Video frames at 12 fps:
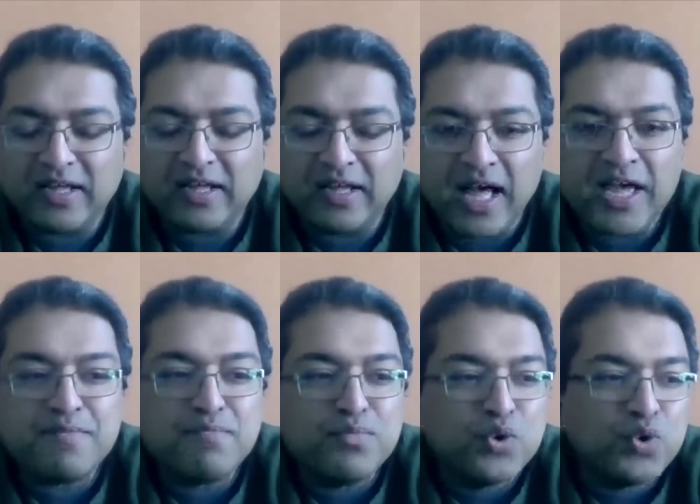Uh, I
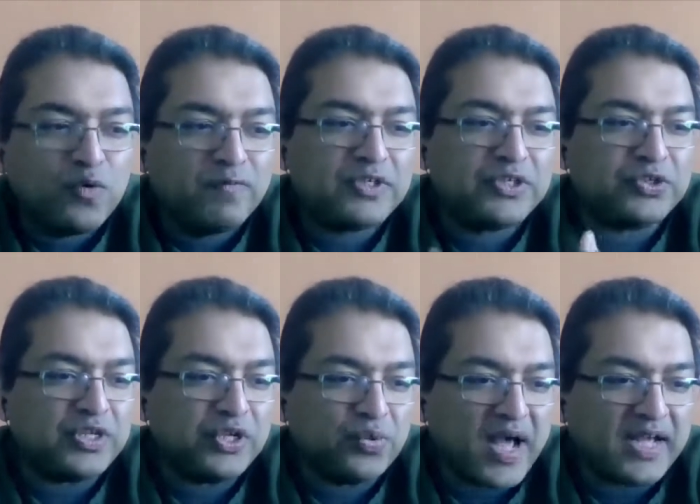moved to
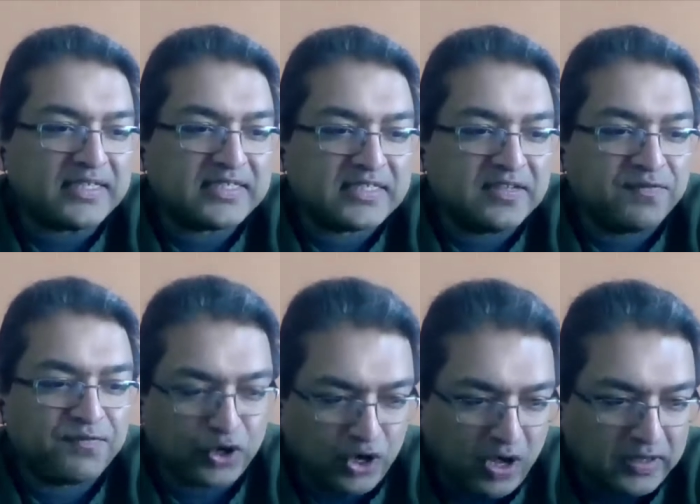the US
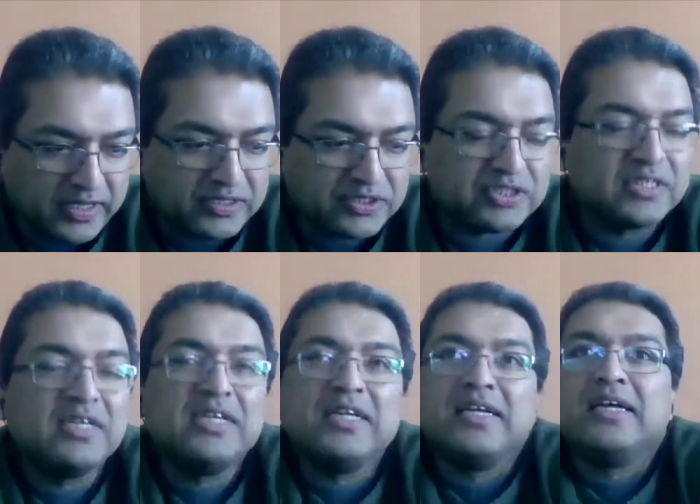for college.
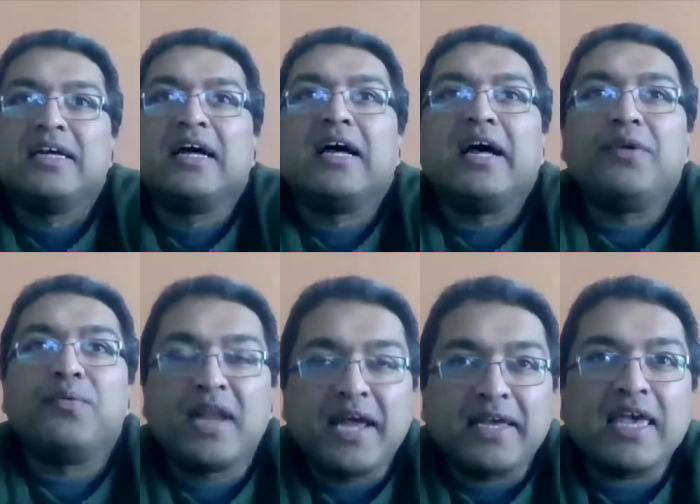Uh, and
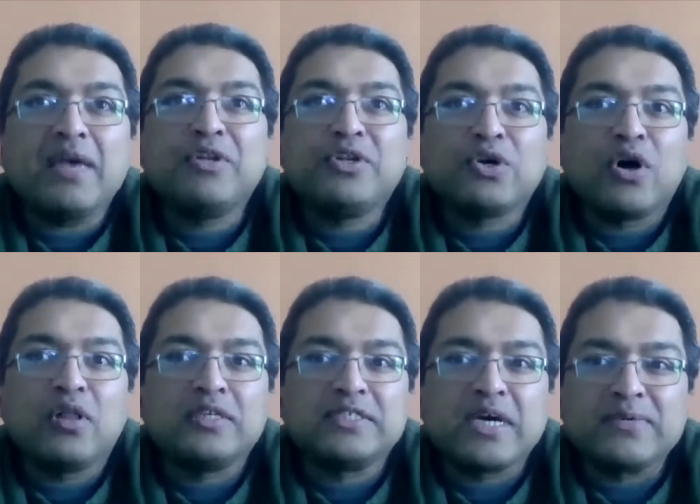when I came into
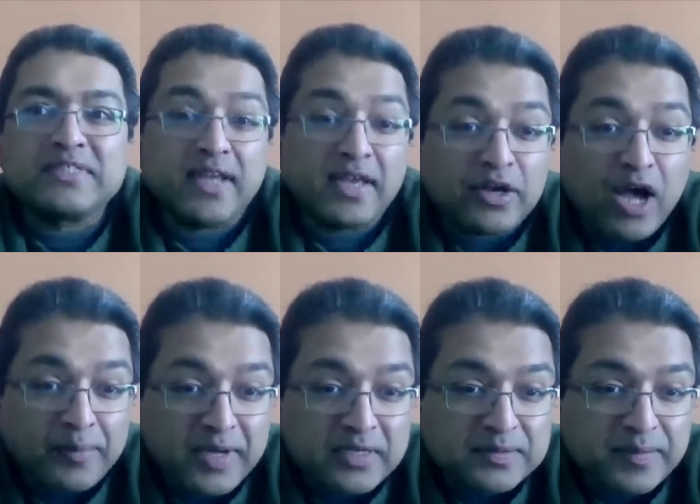college, I was an
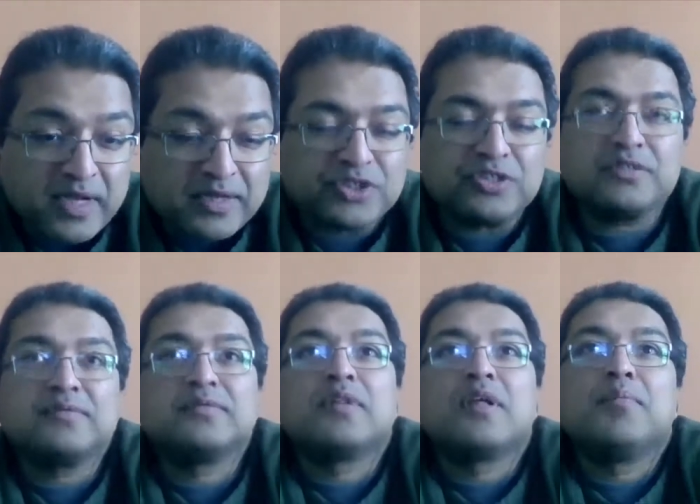economics major.
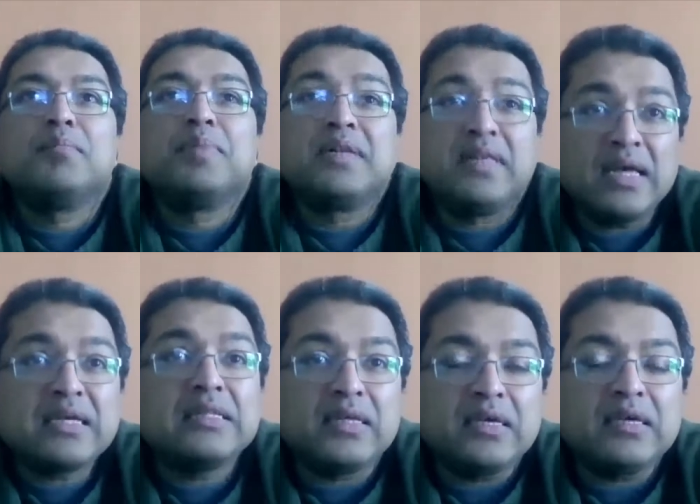But
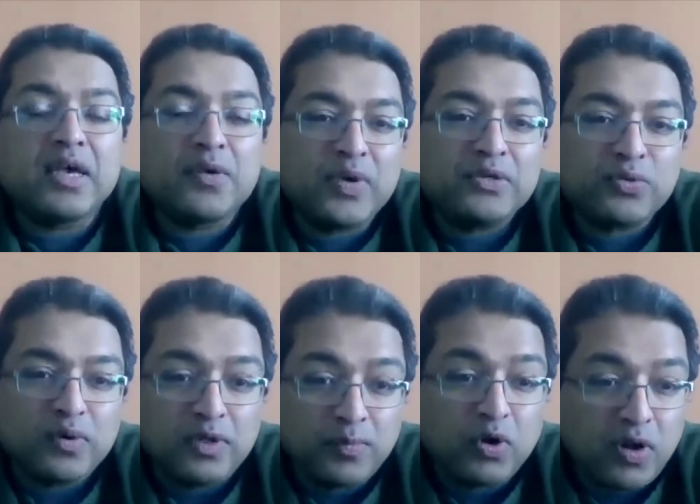luckily, I went to
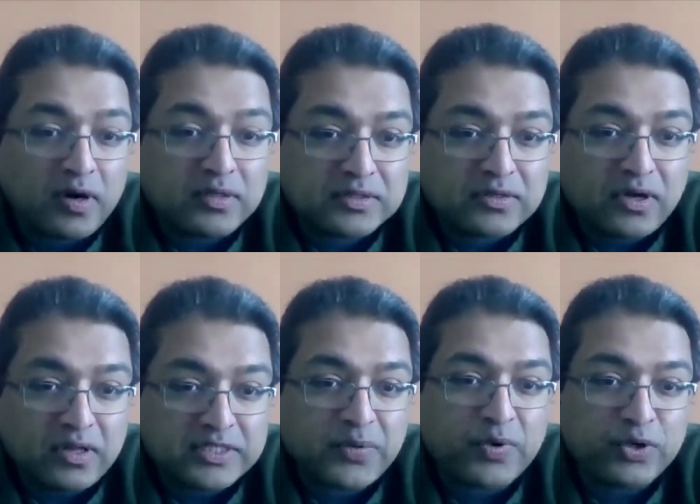a liberal arts
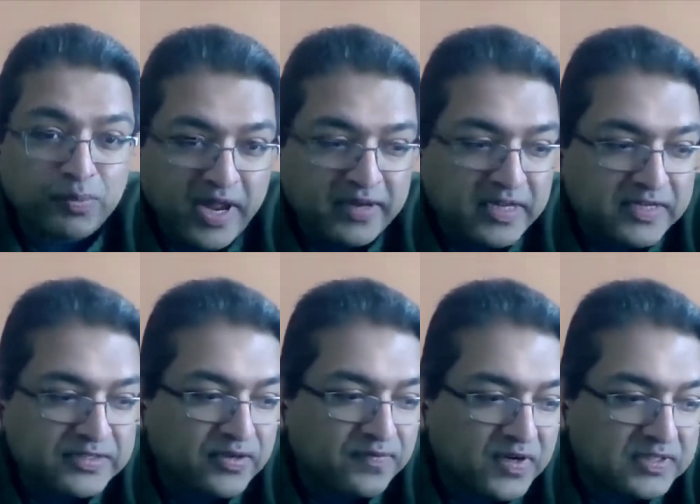college. I went to
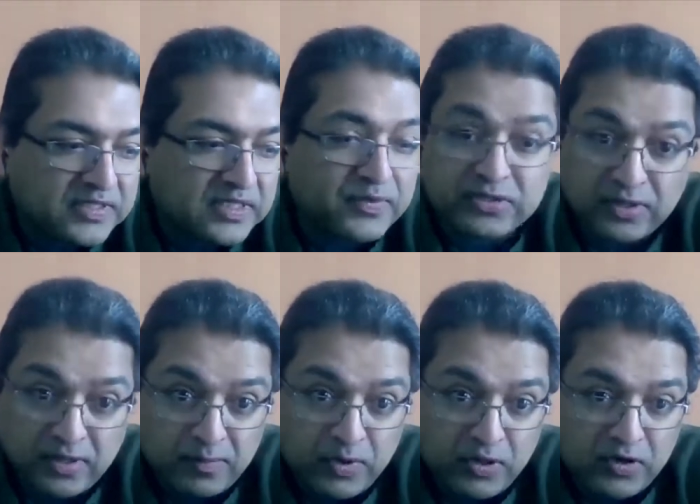Brandeis University, which is a
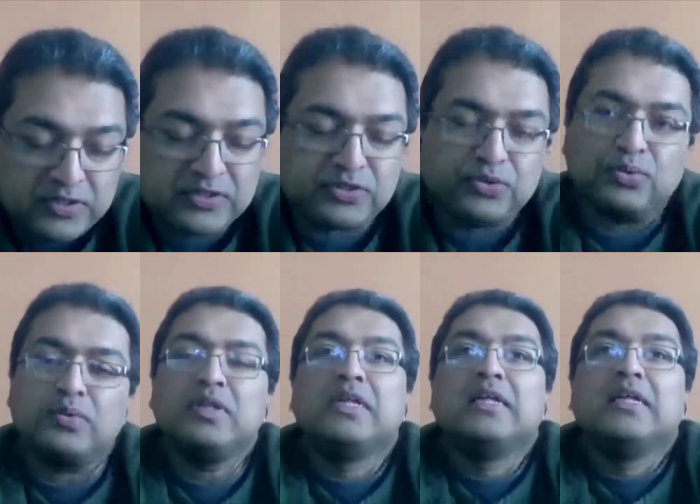liberal arts school.